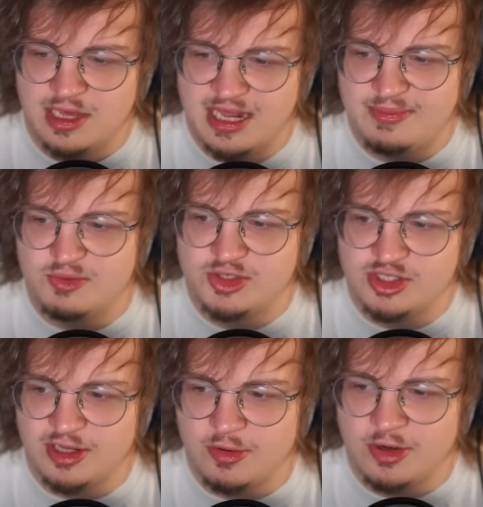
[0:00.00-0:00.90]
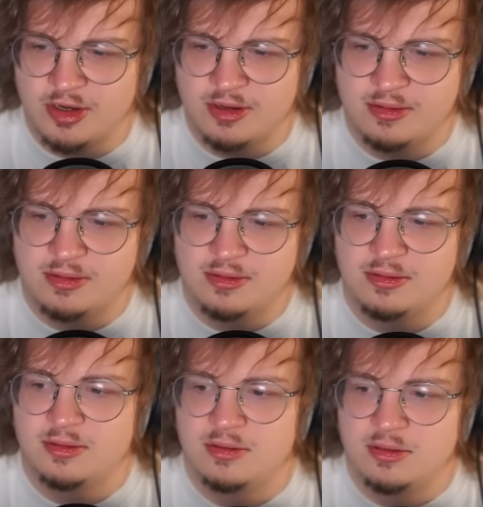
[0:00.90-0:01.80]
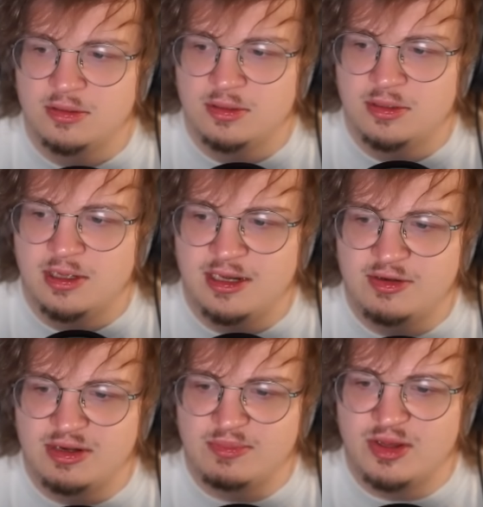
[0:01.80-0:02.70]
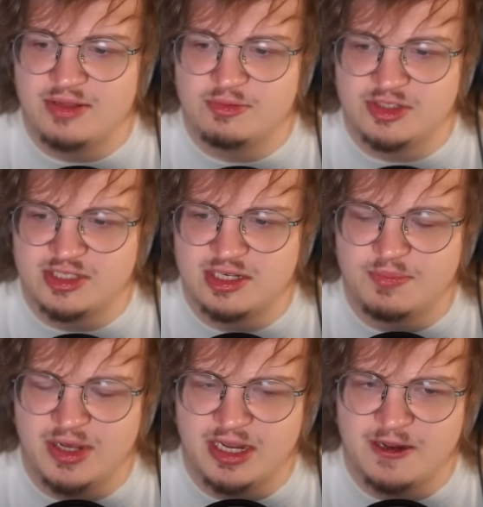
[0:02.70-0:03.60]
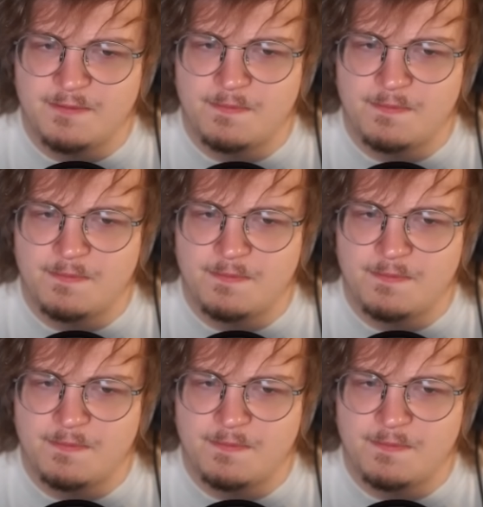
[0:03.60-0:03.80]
Enemy was slower, and you had a mon that resisted bite.